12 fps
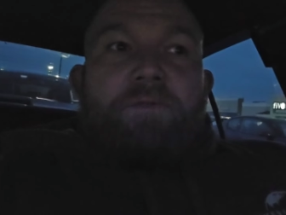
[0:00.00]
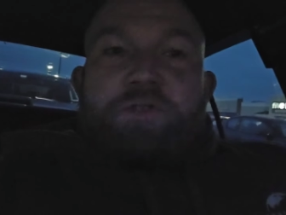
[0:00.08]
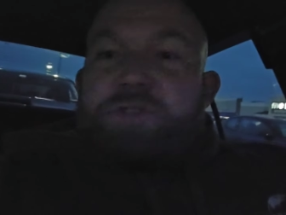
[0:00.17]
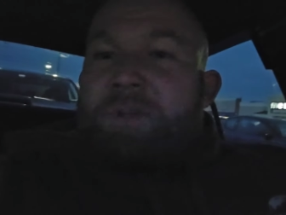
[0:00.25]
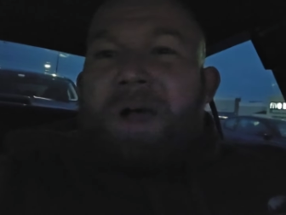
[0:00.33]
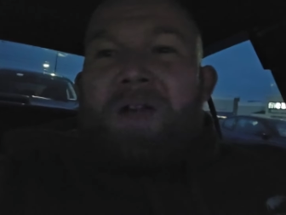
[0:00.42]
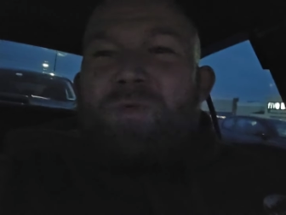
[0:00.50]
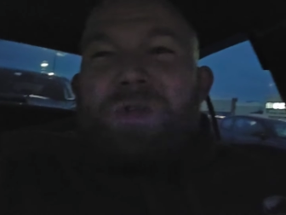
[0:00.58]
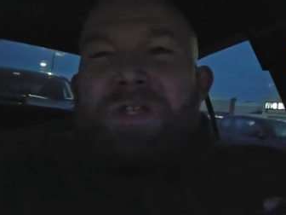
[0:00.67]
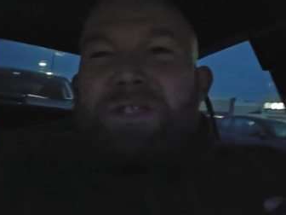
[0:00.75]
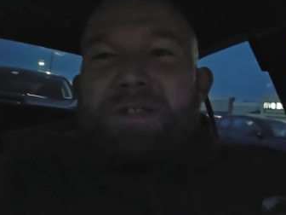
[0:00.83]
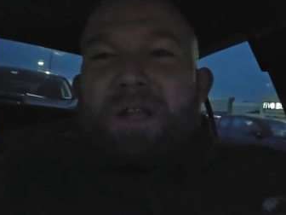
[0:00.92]
For some odd
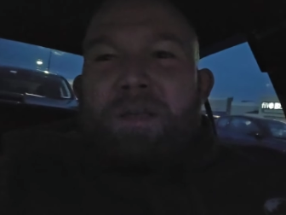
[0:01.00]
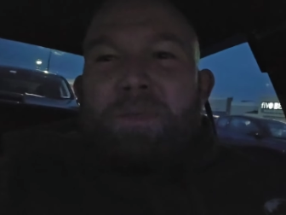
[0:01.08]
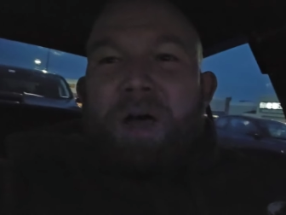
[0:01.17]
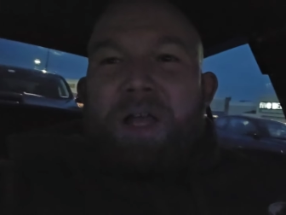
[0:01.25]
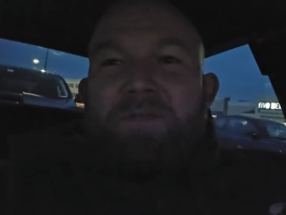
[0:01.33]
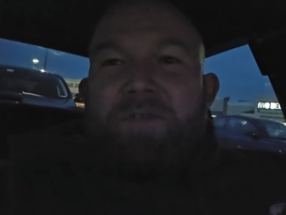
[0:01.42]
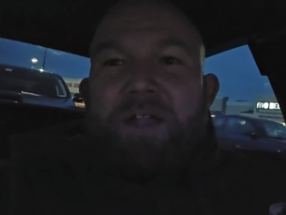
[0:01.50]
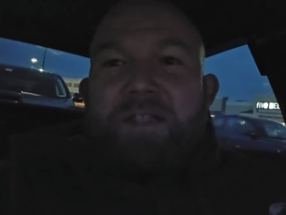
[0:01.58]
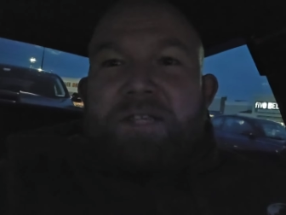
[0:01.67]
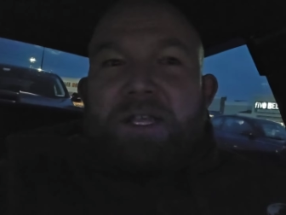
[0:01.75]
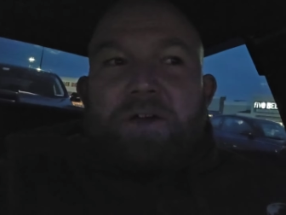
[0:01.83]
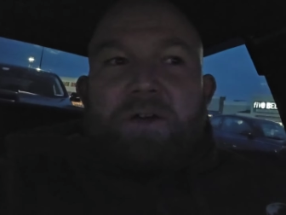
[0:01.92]
reason on the body
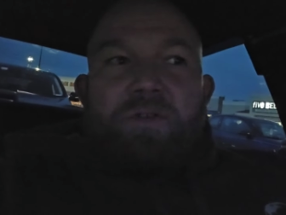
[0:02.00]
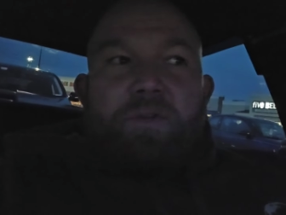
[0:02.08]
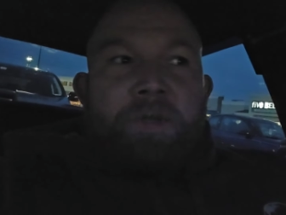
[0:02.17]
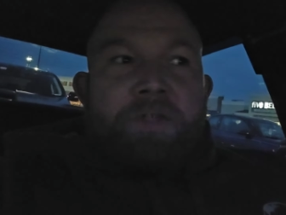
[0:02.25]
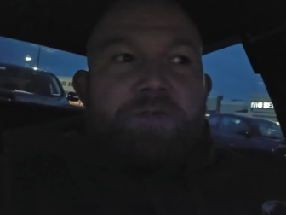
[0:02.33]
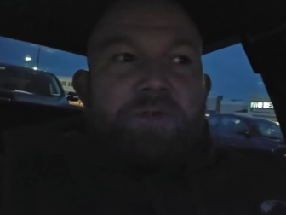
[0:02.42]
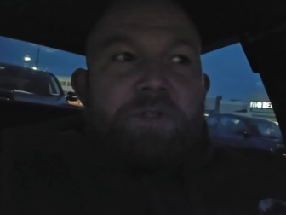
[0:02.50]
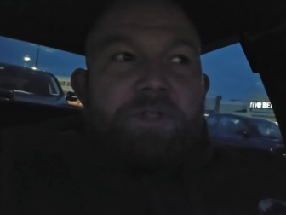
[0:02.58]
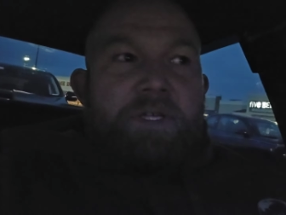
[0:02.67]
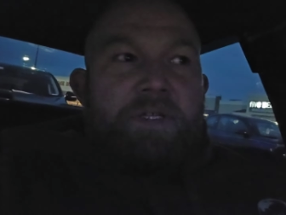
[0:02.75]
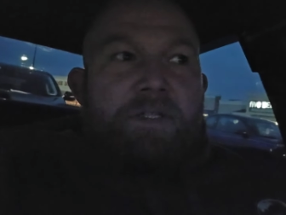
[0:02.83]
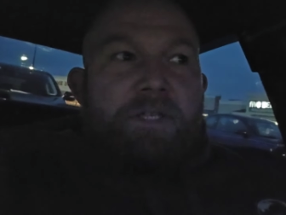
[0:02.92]
fat scale, the measuring
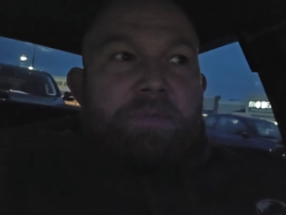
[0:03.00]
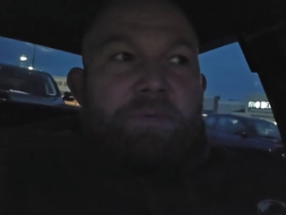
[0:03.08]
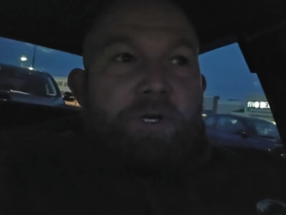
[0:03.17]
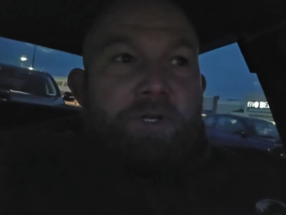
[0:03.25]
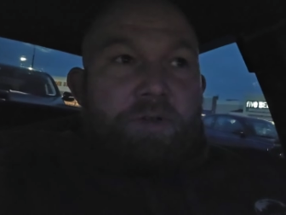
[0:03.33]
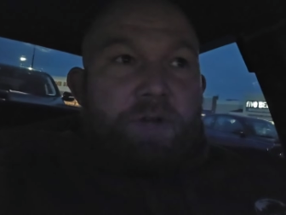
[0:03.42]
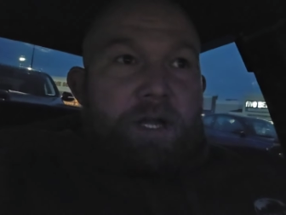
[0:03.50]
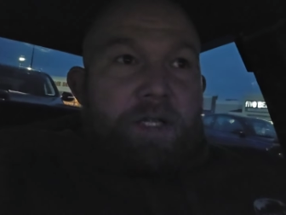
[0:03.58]
thing that they put in your